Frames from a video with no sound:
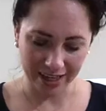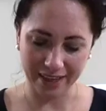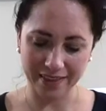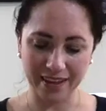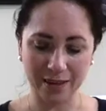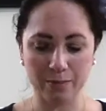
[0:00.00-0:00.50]

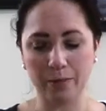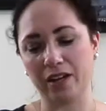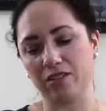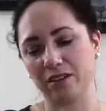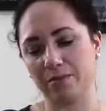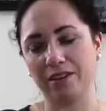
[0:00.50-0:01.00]
And then my
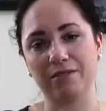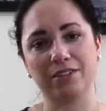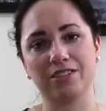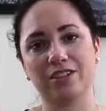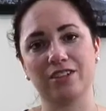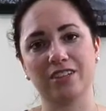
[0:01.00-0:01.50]
all-time
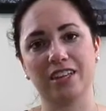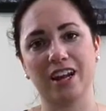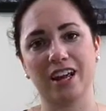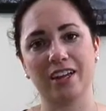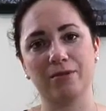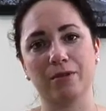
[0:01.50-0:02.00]
favorite skirt that
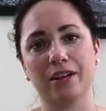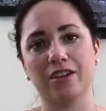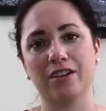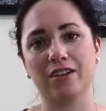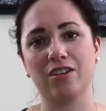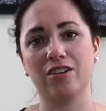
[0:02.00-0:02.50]
I
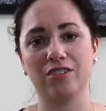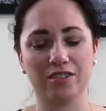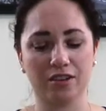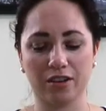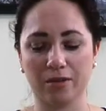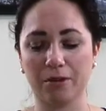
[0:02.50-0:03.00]
wear
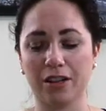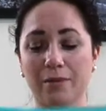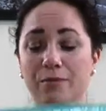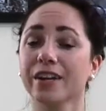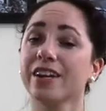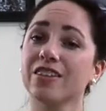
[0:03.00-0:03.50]
I
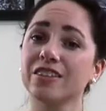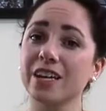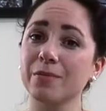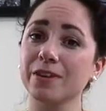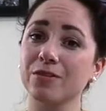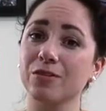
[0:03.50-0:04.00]
bring it all the
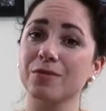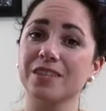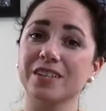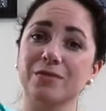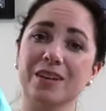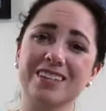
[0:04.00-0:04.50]
time, I don't always
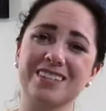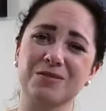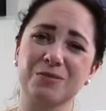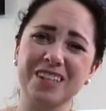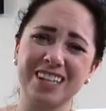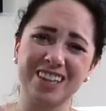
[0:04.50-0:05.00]
get to wear because
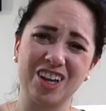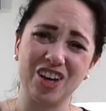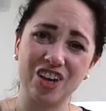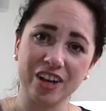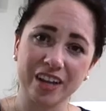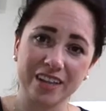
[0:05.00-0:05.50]
it's really
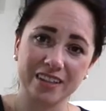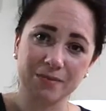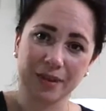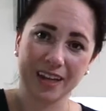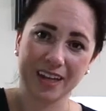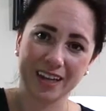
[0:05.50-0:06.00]
long, is
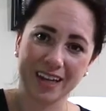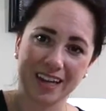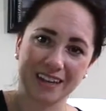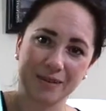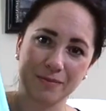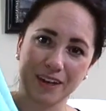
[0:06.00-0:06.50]
my
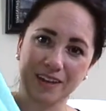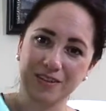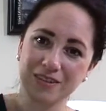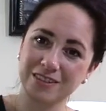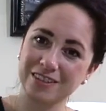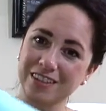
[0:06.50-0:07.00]
Candy and
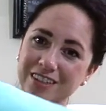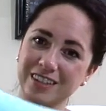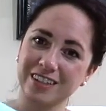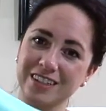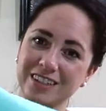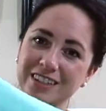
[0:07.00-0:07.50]
Bagel skirt.
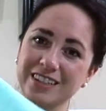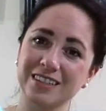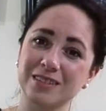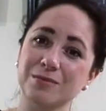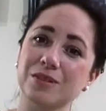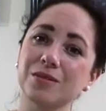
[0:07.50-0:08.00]
It's like
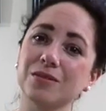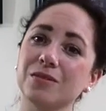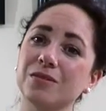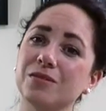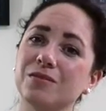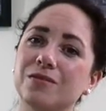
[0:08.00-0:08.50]
this
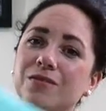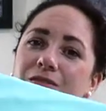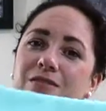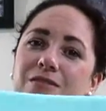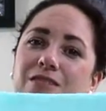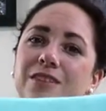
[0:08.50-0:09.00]
beautiful
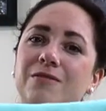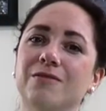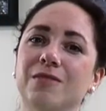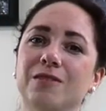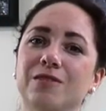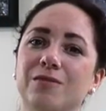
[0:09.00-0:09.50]

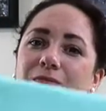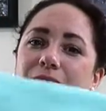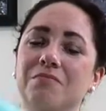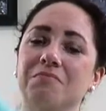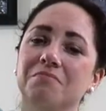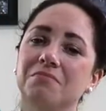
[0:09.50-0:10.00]

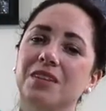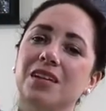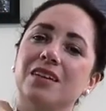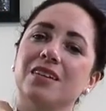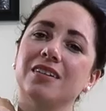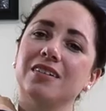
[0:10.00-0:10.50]
seafoam.
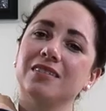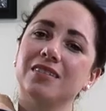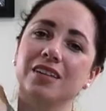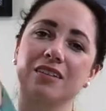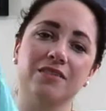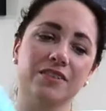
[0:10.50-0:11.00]
Ugh,
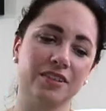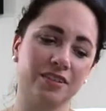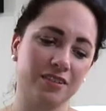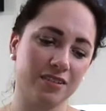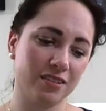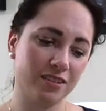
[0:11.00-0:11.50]
I love it.
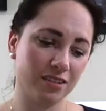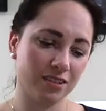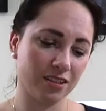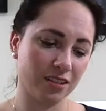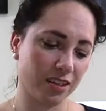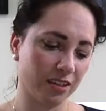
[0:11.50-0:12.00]

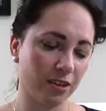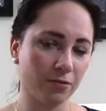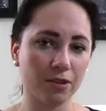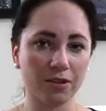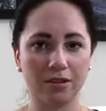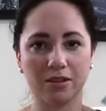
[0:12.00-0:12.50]
I like
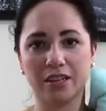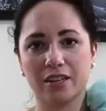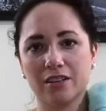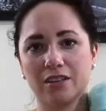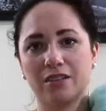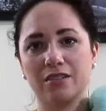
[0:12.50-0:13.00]
wanna
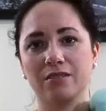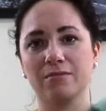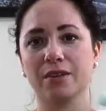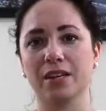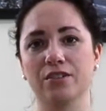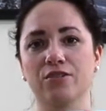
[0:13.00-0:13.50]
like
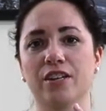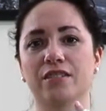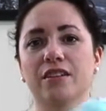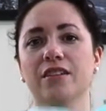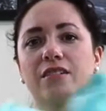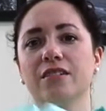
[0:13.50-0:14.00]
make a
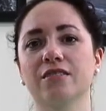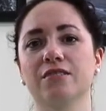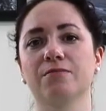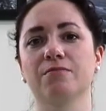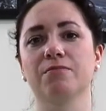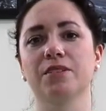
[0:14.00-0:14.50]
dress out of
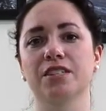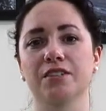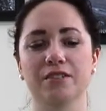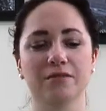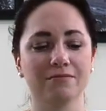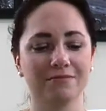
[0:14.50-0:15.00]
this
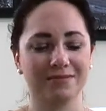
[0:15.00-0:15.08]
material.